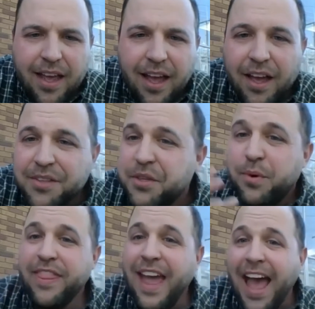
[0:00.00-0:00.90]
Uh, so
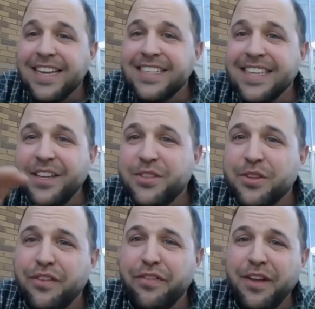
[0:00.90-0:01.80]
with that,
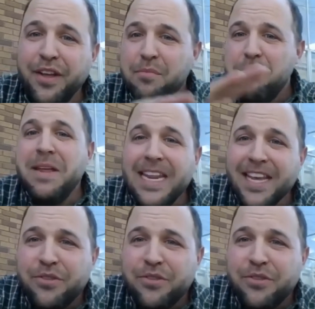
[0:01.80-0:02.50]
sort of mini